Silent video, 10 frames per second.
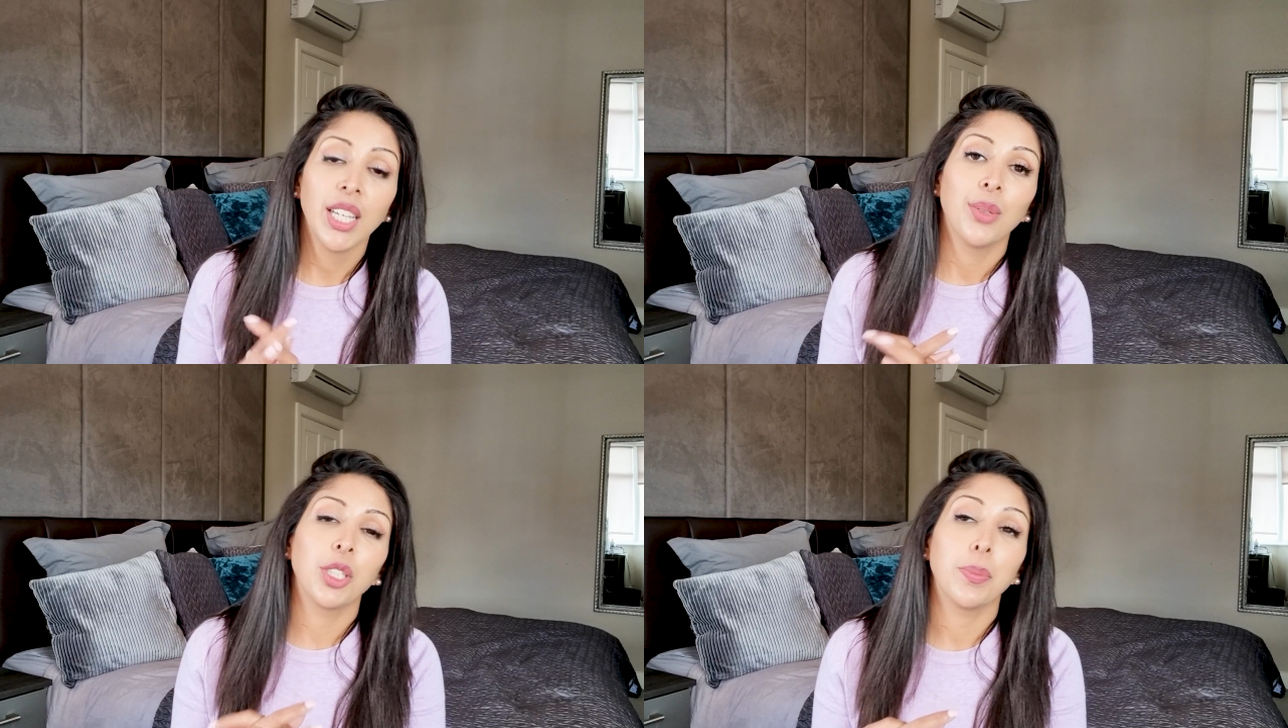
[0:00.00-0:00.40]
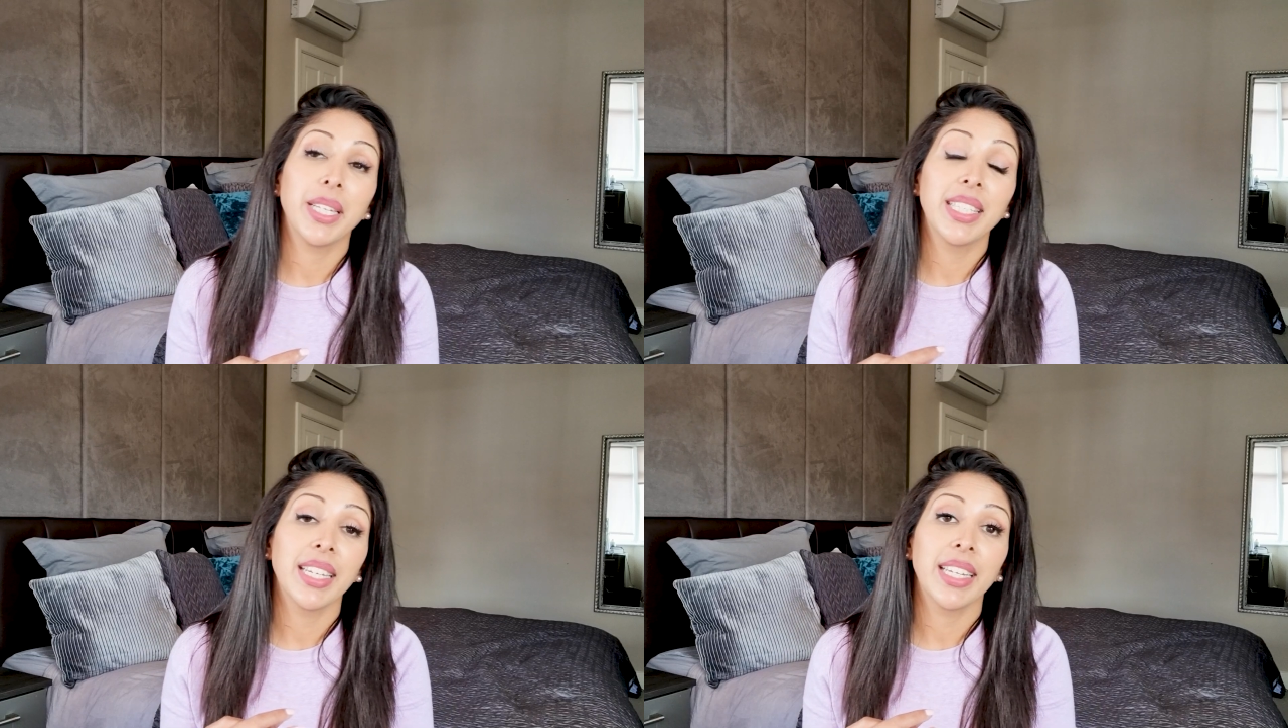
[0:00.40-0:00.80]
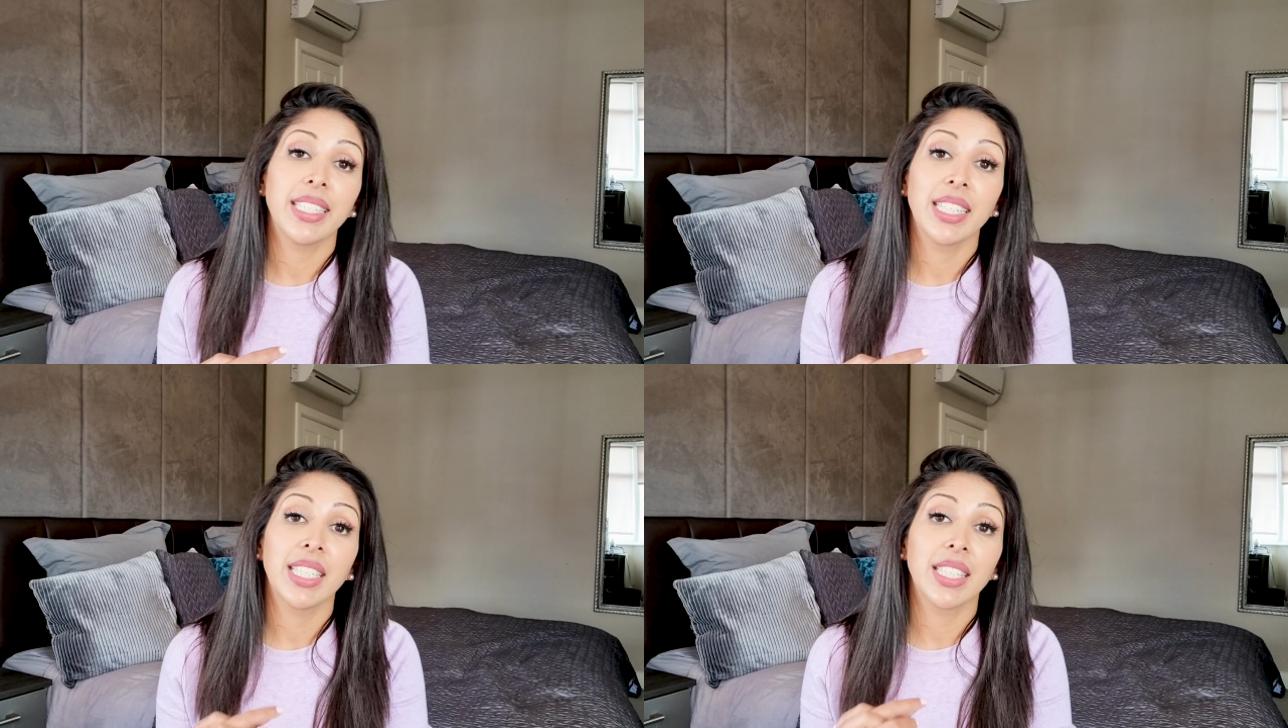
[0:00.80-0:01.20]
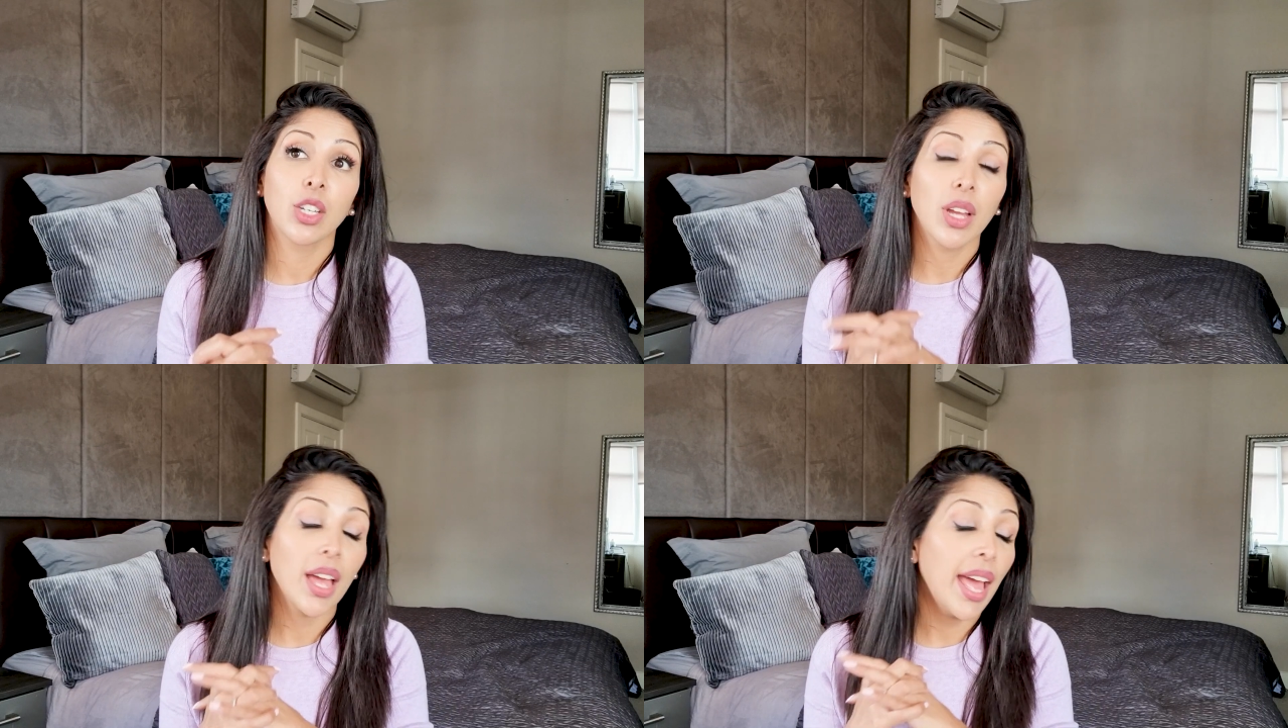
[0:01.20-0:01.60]
which means that it is
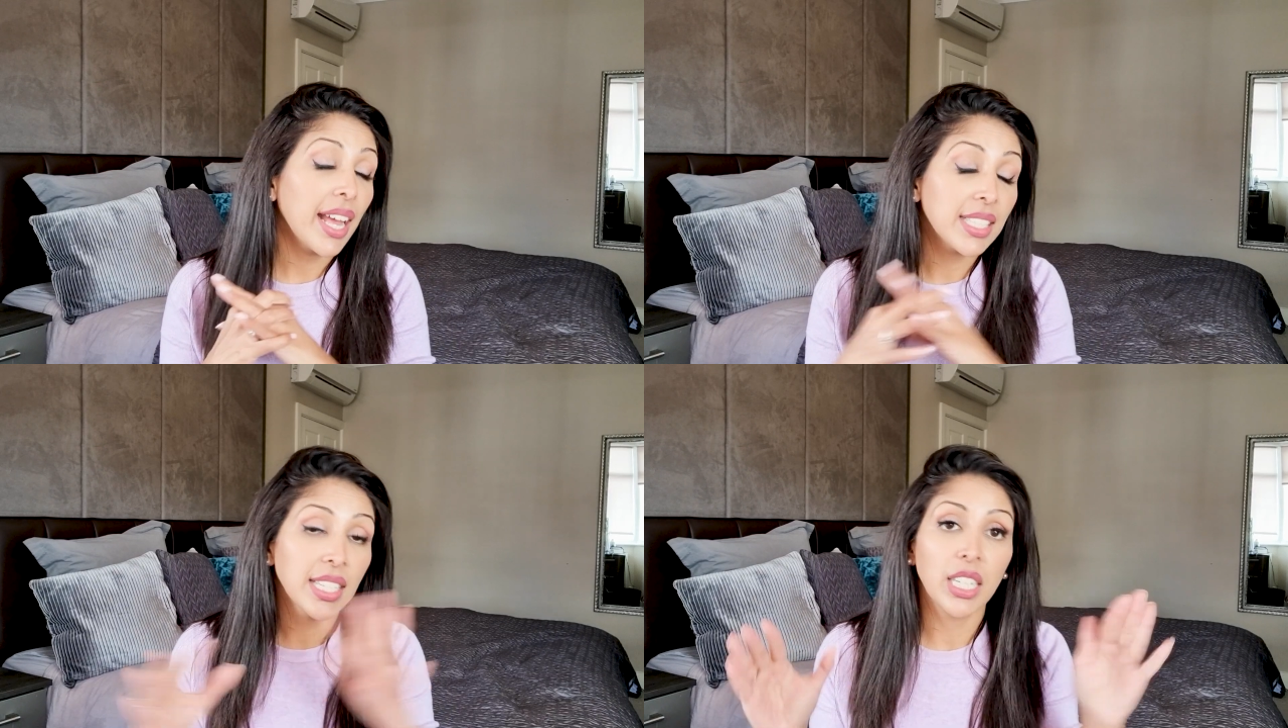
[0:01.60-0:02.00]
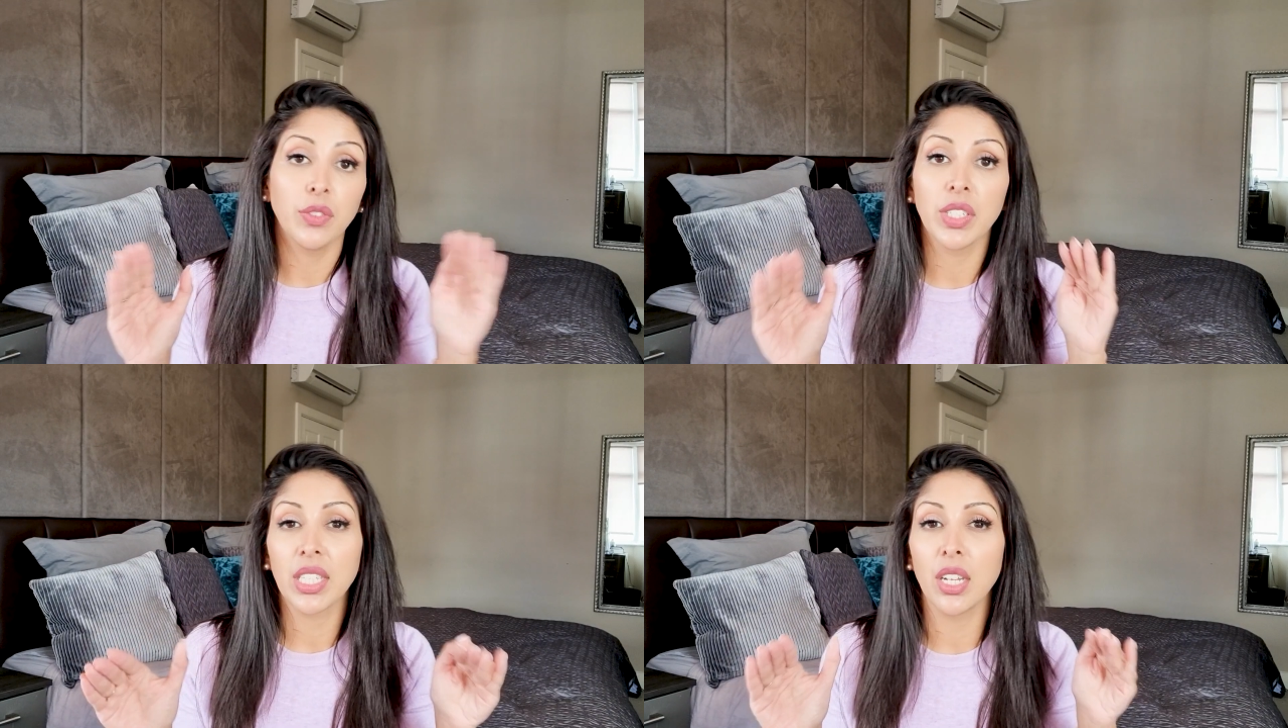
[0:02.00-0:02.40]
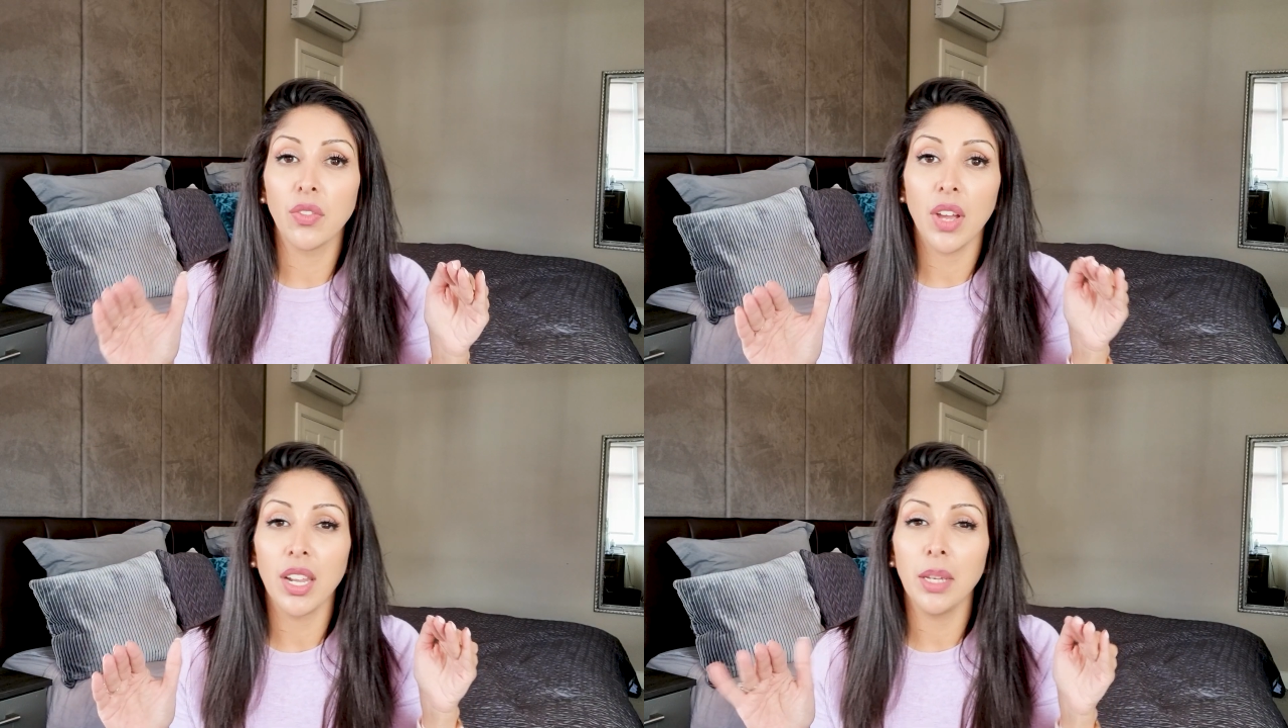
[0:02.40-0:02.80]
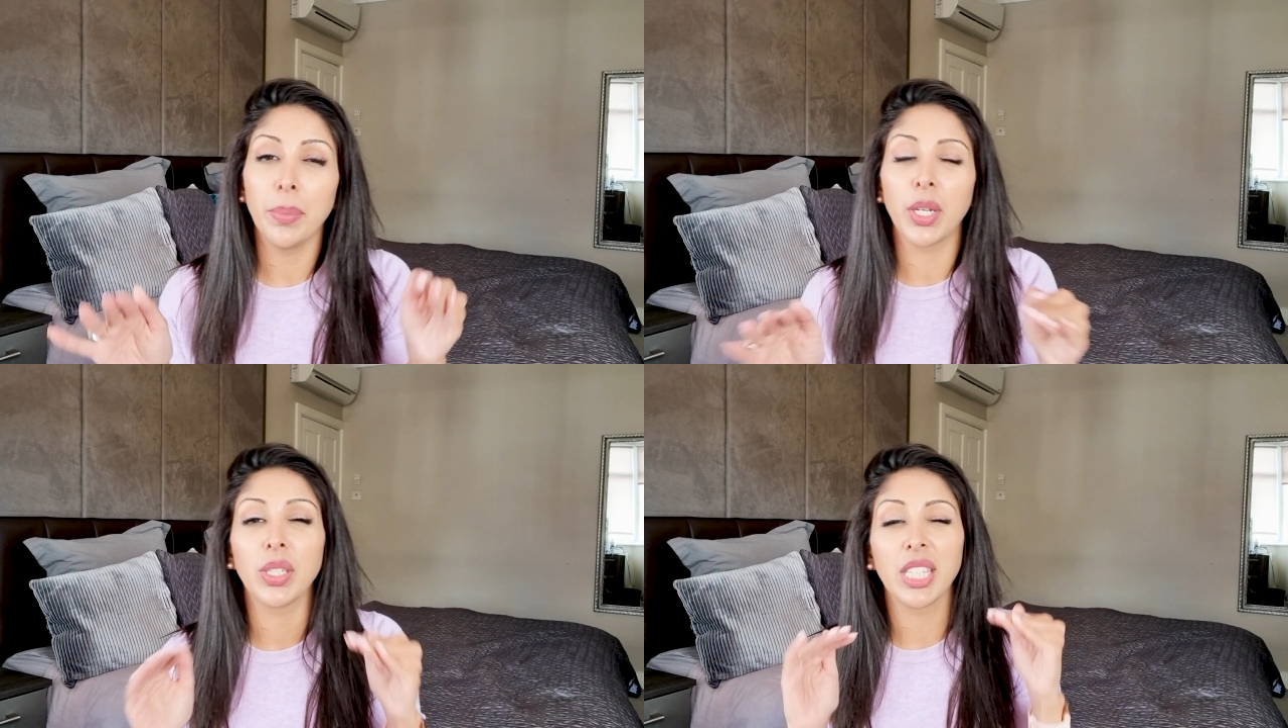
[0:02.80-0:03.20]
excellent for skin of color
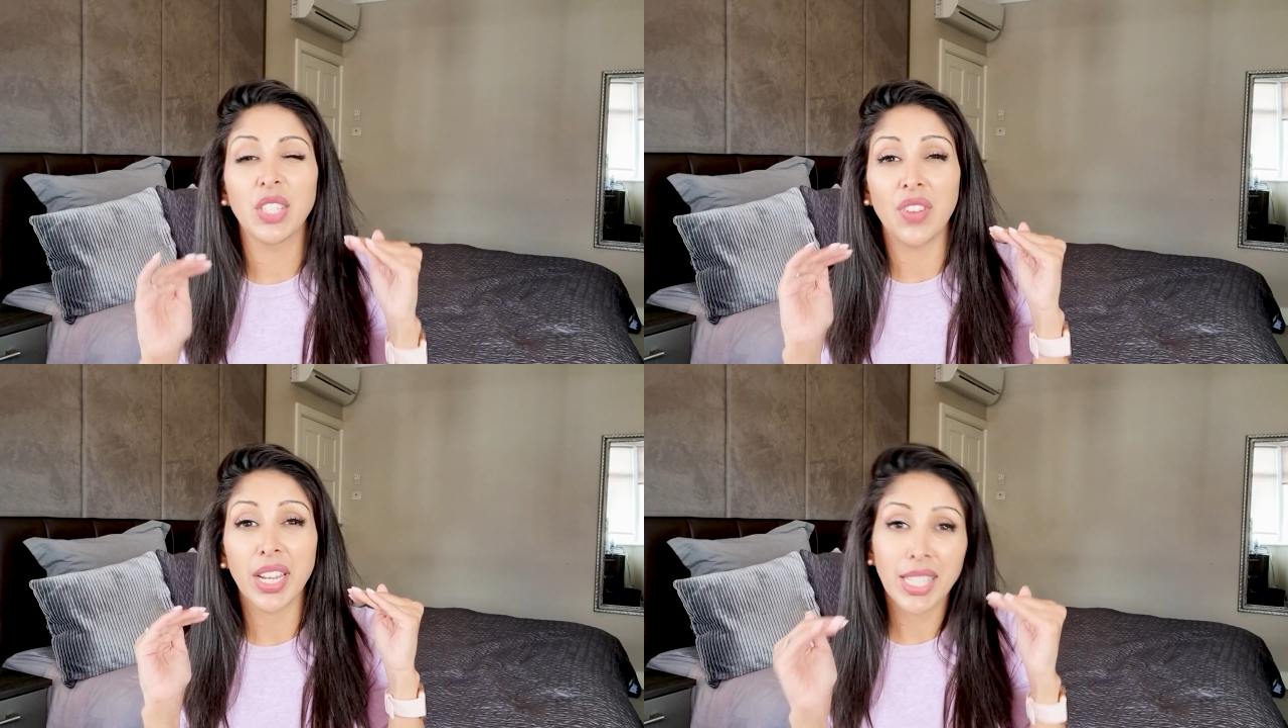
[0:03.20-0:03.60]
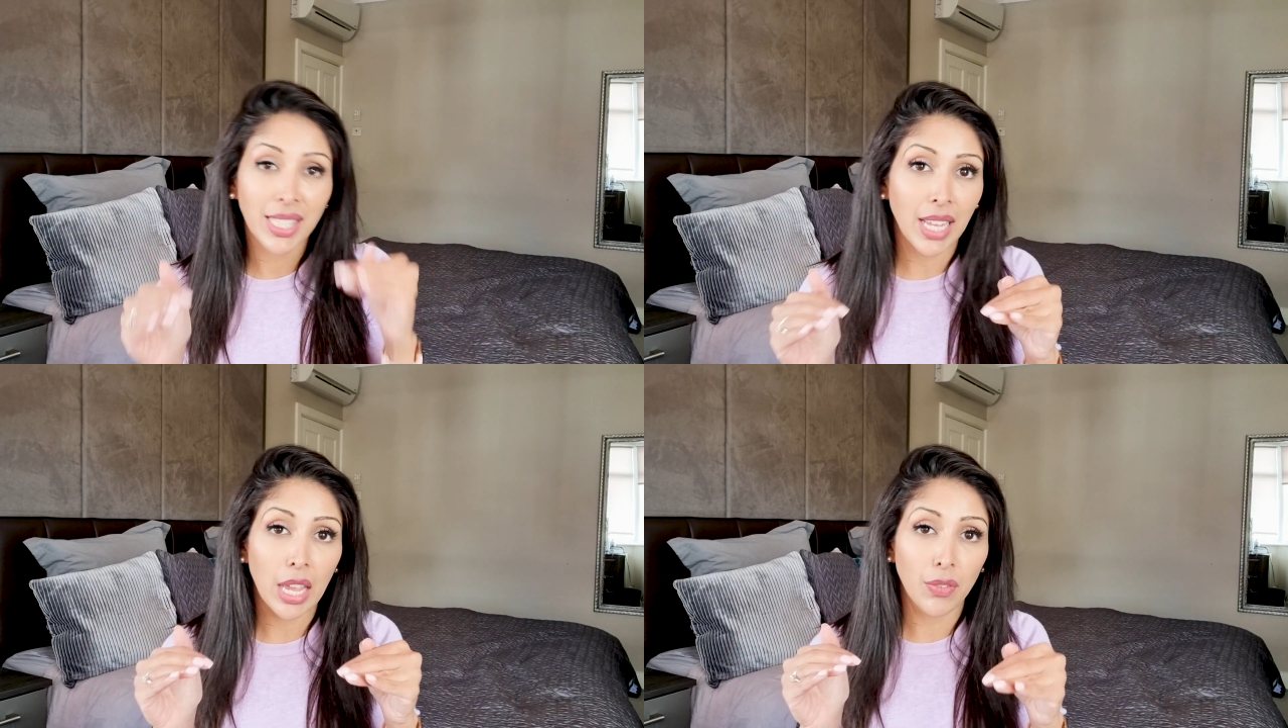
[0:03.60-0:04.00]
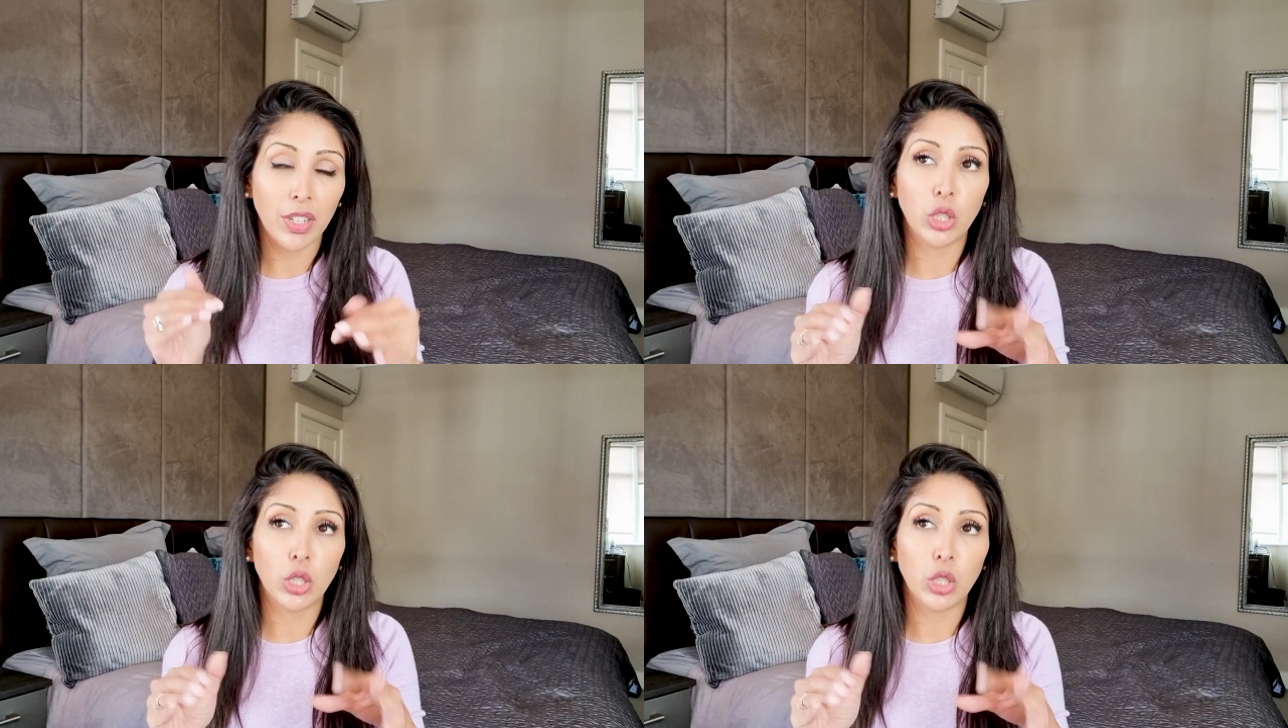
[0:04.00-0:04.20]
because it's very safe.